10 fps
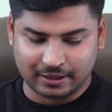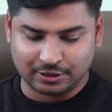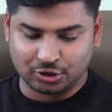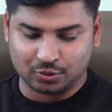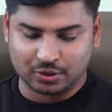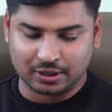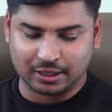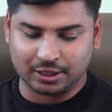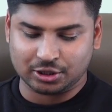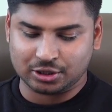
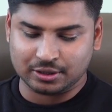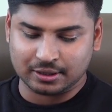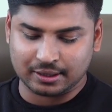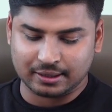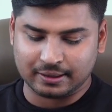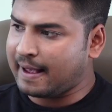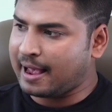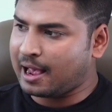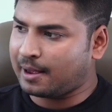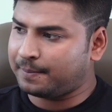educational
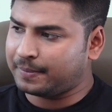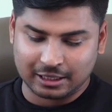app,